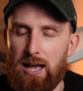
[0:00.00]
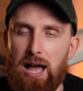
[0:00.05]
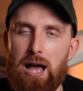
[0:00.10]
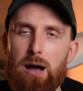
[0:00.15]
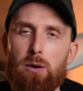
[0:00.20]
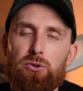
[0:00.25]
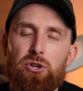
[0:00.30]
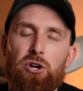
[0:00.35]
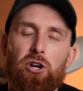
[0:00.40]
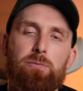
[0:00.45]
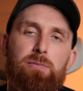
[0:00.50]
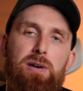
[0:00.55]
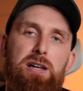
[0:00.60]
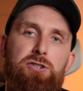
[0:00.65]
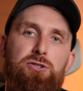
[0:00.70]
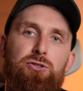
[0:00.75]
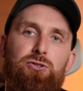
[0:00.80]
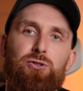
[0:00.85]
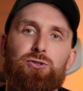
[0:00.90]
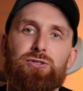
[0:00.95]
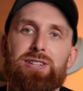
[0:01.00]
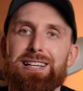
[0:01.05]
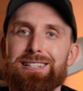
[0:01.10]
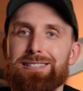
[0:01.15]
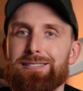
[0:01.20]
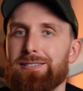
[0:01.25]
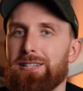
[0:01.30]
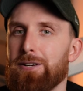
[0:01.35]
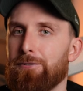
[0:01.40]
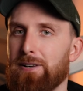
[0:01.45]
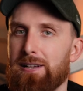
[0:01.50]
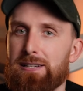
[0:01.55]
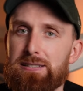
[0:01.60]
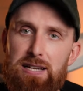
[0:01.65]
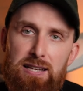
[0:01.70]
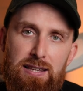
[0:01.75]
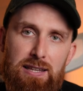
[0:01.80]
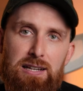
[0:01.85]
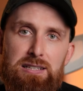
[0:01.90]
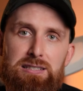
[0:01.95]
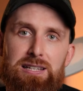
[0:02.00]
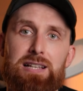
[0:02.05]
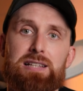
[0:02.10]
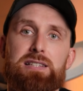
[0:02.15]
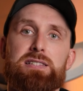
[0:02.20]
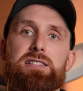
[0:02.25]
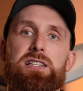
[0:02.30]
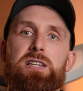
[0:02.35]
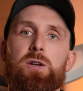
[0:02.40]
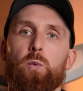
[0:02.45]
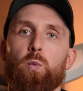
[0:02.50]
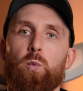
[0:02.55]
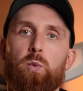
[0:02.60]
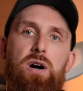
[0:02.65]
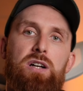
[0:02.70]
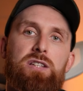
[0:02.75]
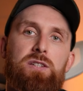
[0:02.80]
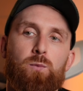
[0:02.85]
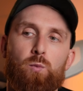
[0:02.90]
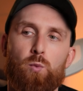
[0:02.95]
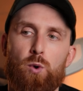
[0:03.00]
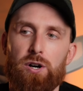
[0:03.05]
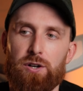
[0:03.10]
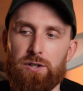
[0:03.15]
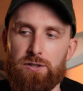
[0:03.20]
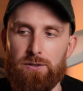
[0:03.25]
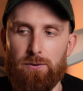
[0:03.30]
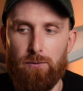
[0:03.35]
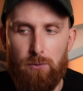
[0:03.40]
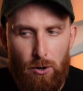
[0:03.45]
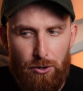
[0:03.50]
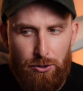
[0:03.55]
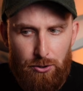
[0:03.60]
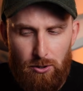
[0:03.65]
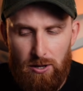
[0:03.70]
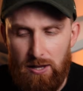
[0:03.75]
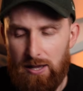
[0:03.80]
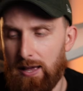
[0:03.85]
I would recommend you to test different settings and see what works for you.